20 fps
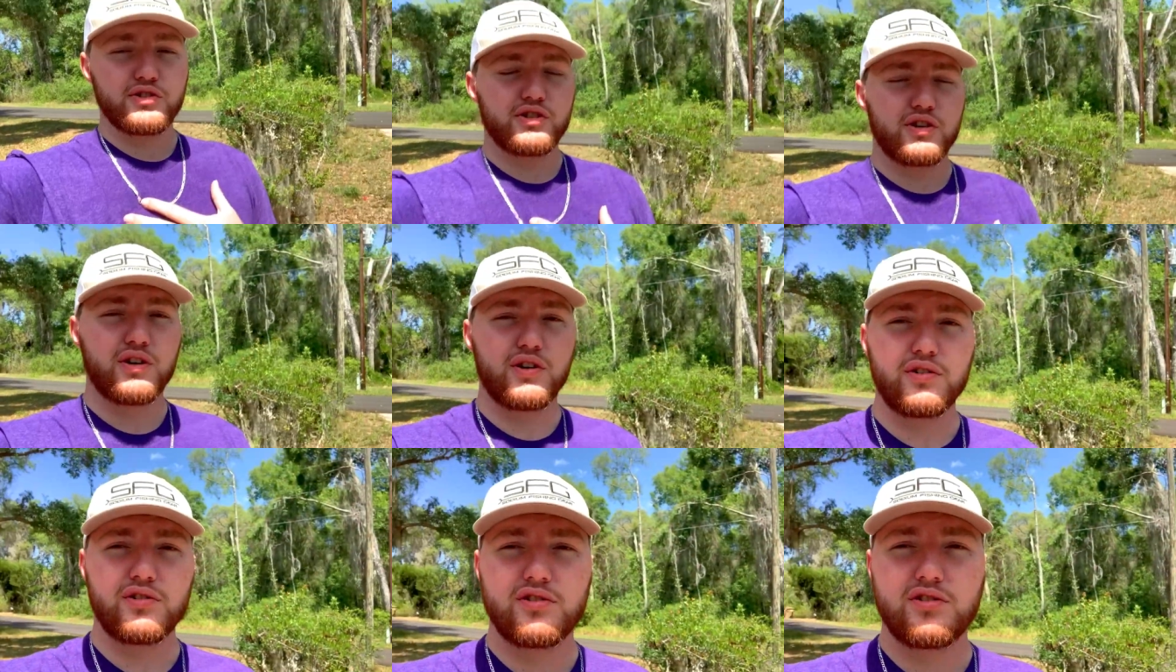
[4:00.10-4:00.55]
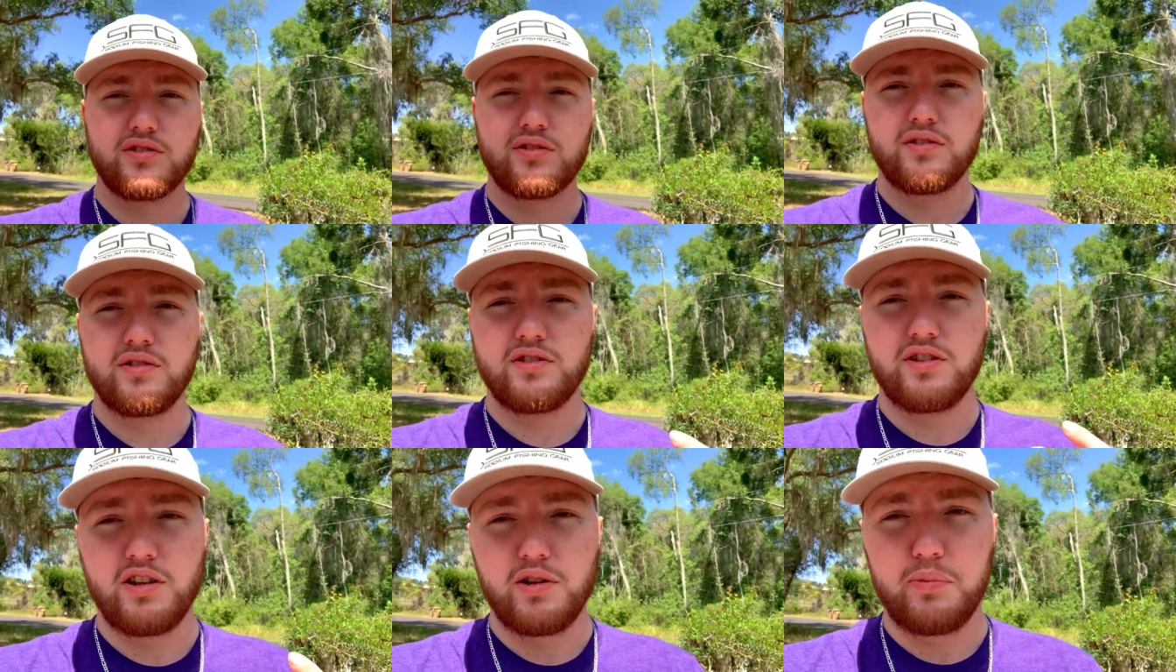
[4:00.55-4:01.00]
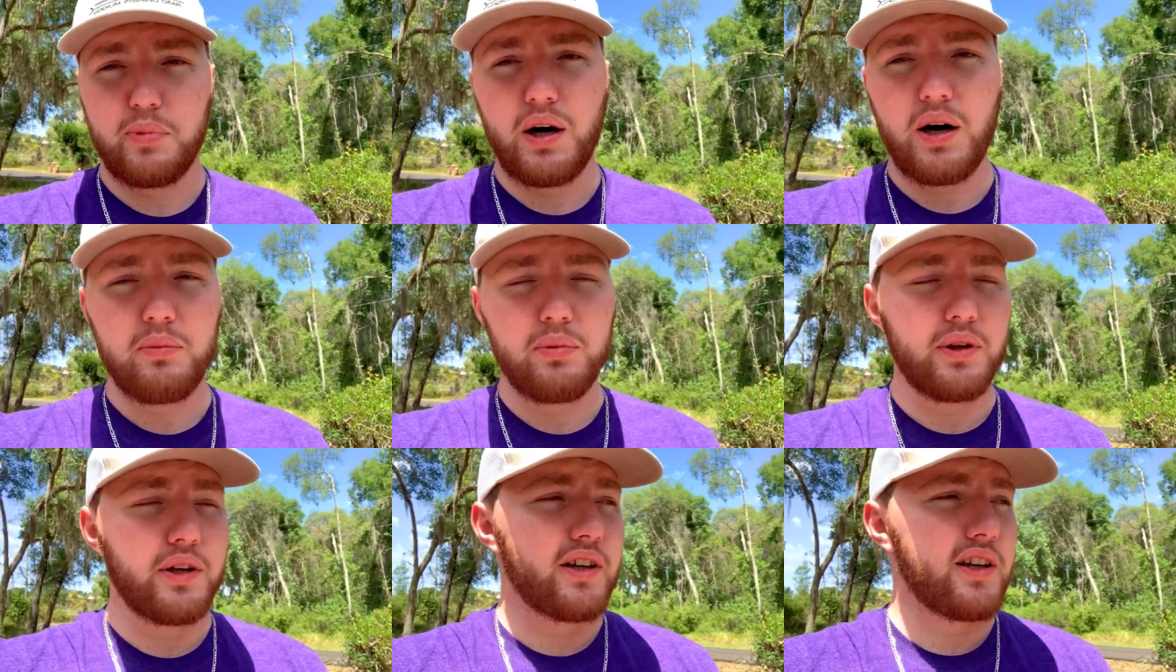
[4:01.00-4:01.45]
shirts to the
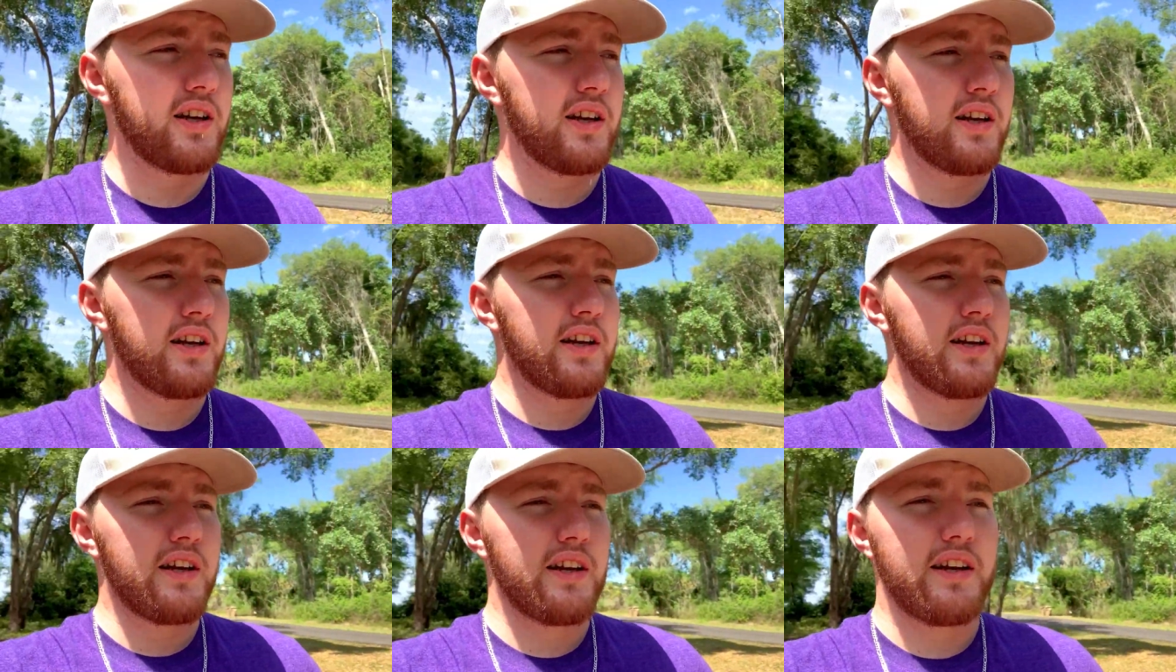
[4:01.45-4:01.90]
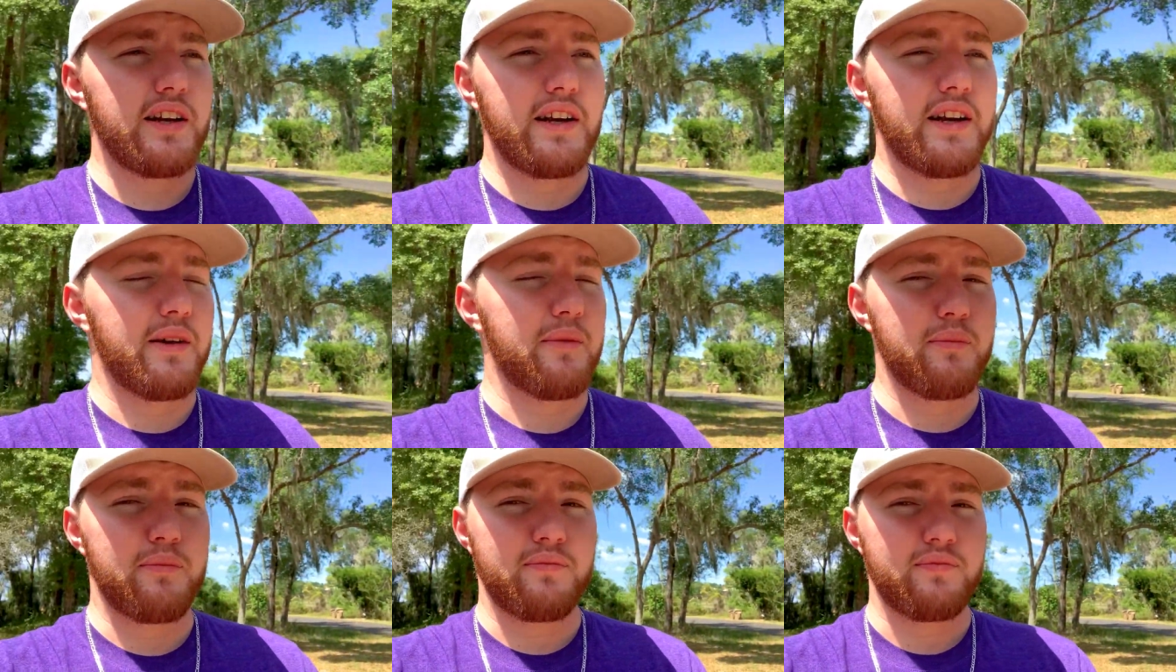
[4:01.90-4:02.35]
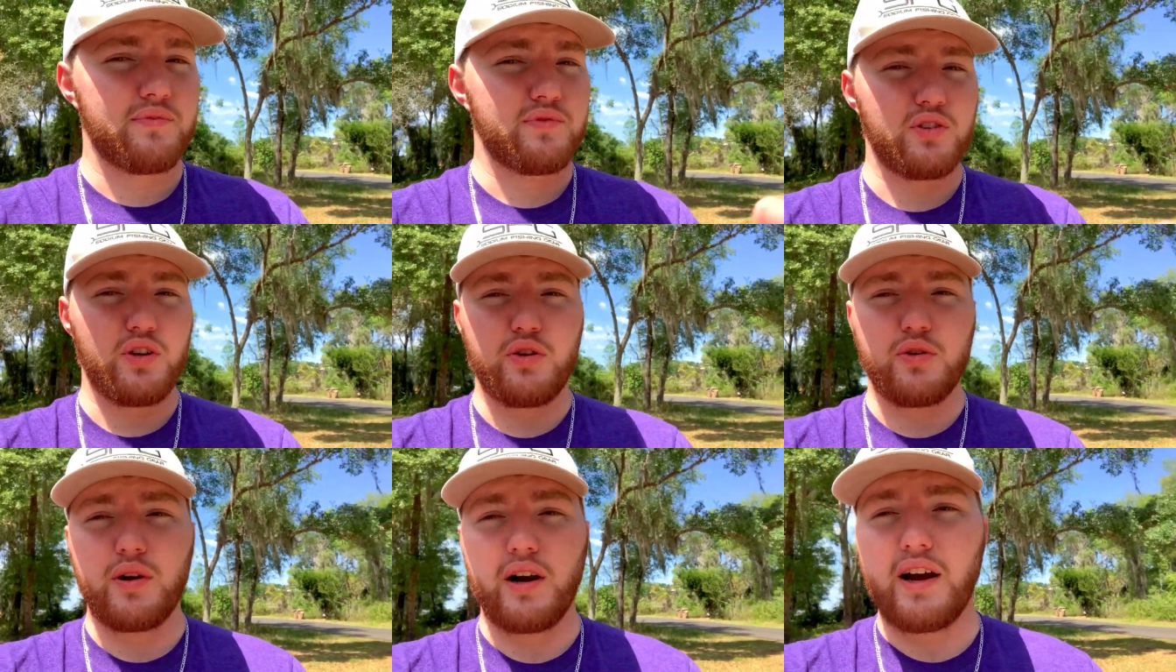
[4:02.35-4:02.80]
public, and
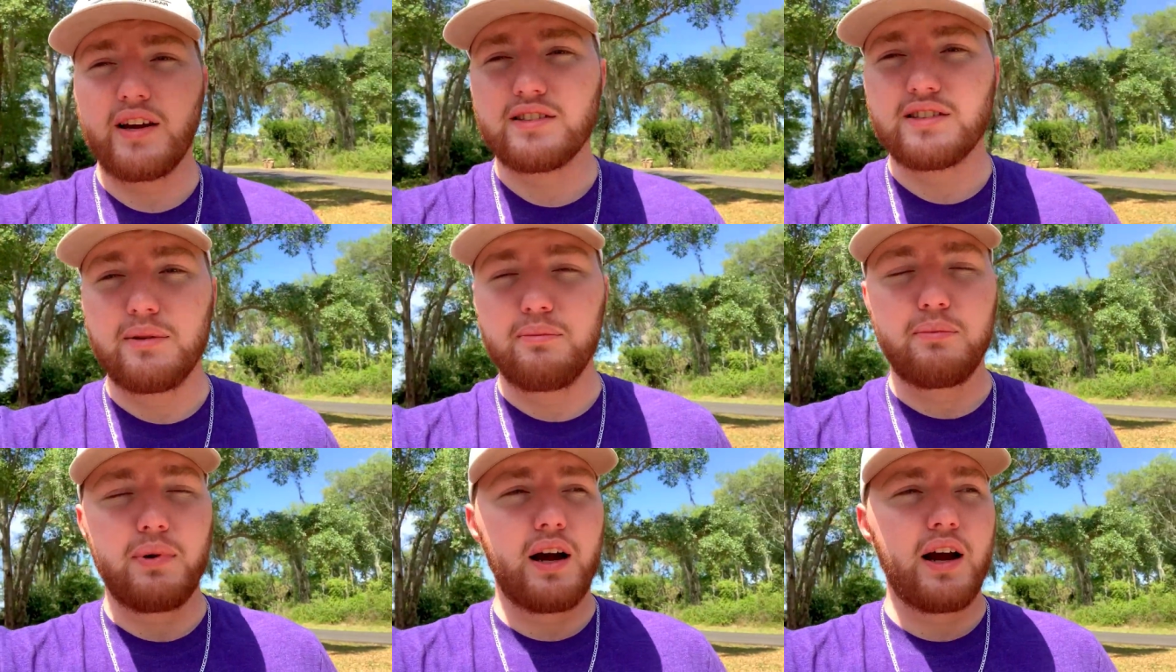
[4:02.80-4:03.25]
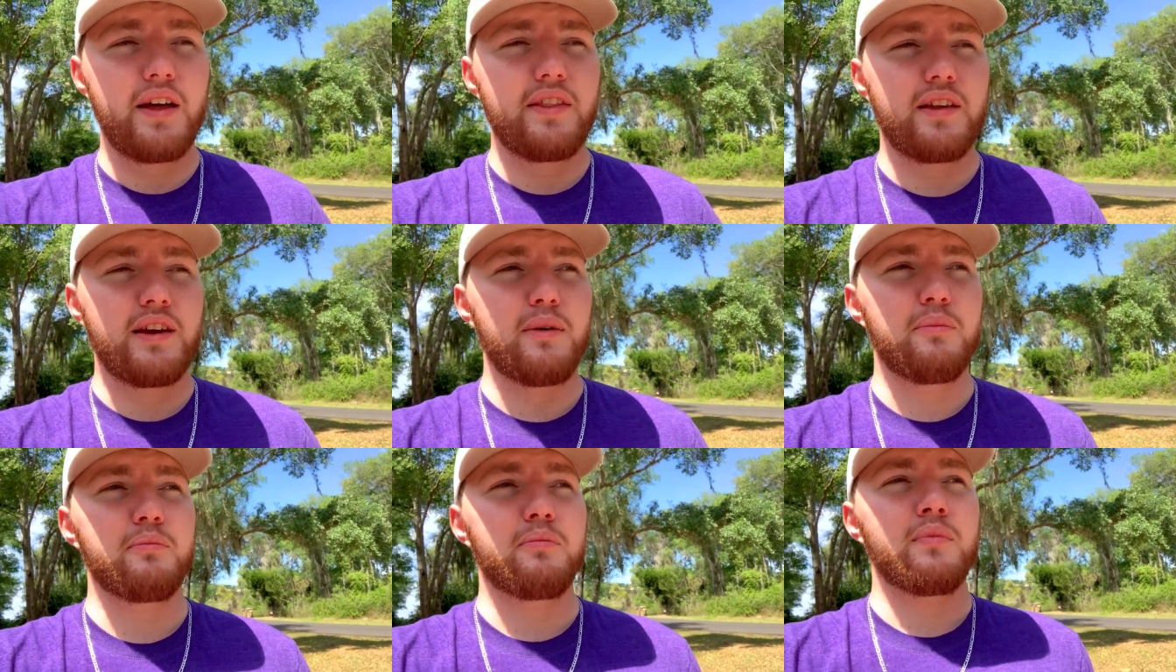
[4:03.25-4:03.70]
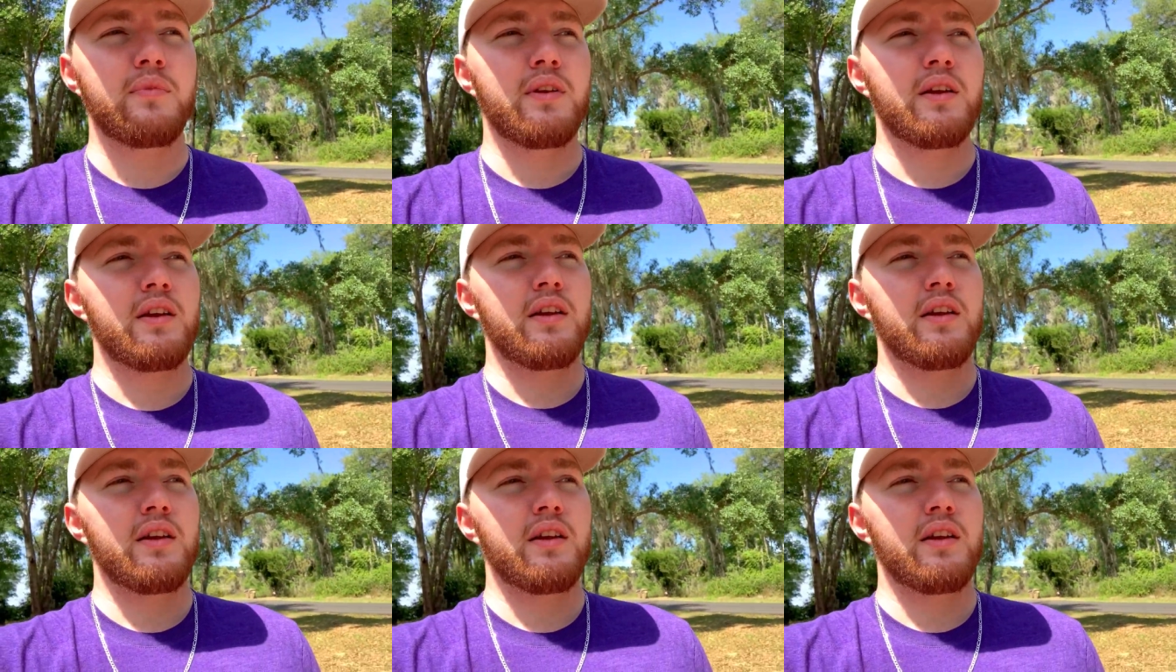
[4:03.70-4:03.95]
so you guys can buy them.